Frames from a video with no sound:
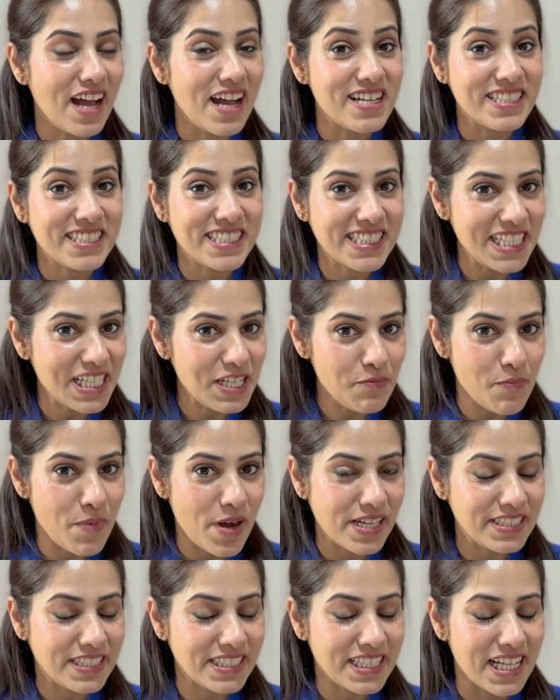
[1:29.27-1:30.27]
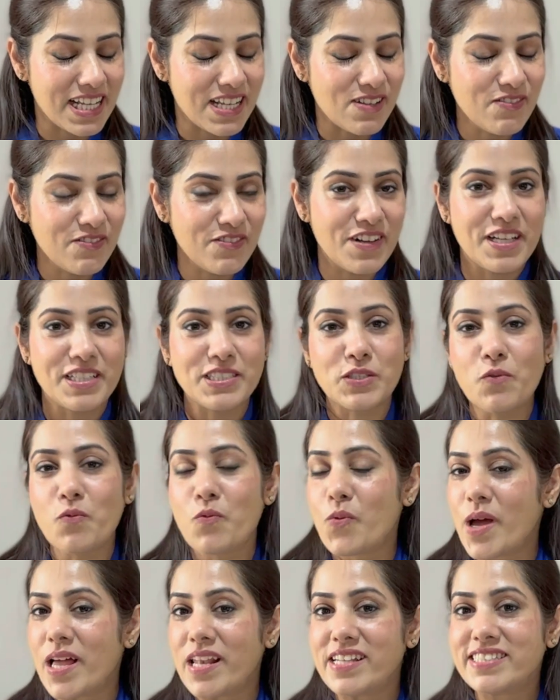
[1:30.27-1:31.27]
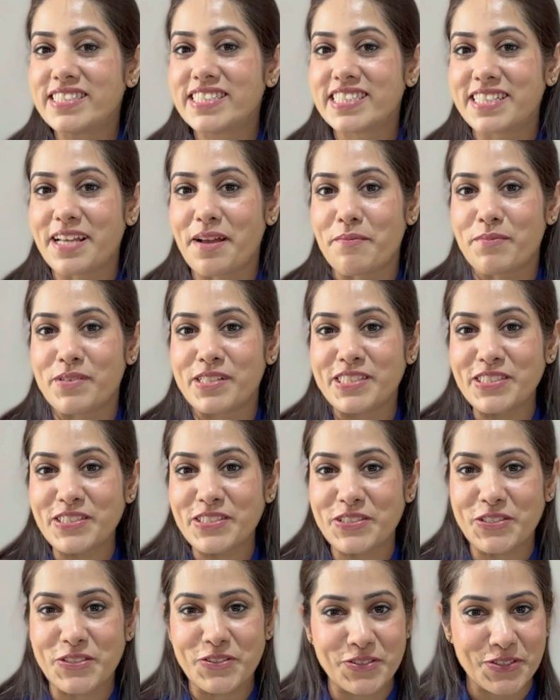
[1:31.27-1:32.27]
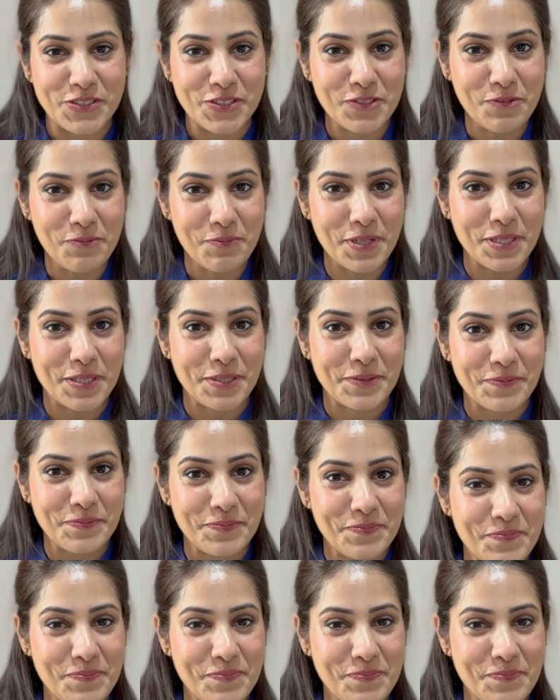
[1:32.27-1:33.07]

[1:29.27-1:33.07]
I see myself as a well-established YouTuber.